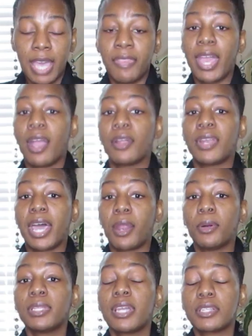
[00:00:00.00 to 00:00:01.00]
They are not
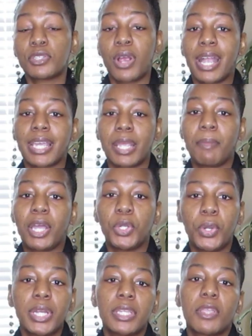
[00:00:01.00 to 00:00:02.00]
only targeting
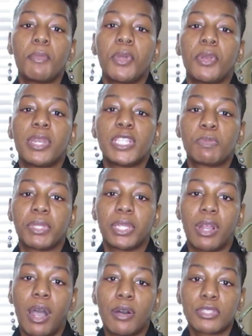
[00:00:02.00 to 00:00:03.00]
minority communities, but
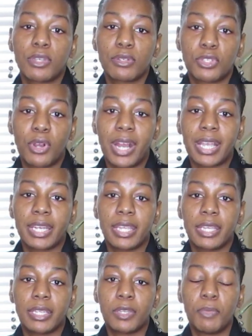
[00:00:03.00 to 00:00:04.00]
they're also
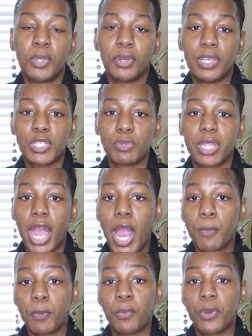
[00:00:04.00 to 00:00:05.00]
targeting communities with high
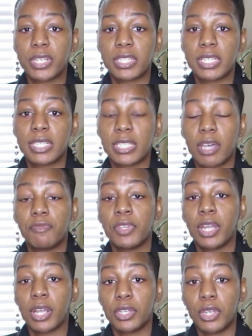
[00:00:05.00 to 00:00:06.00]
proportions of
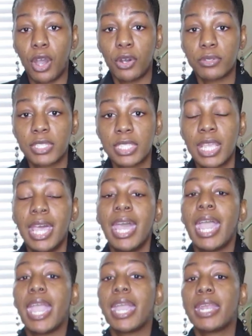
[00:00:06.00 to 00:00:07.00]
young adults
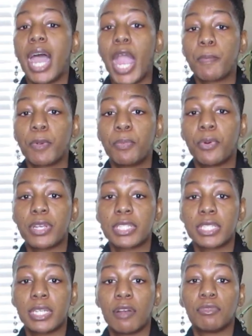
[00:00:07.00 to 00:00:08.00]
and high
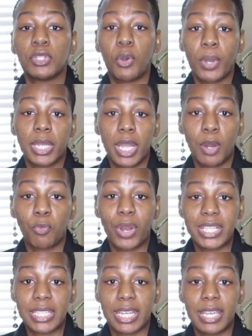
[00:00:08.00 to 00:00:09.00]
proportion of low-income
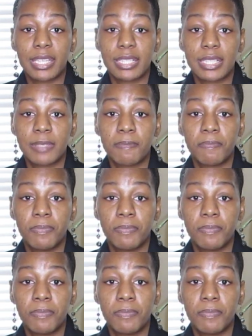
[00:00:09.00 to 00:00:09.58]
residents.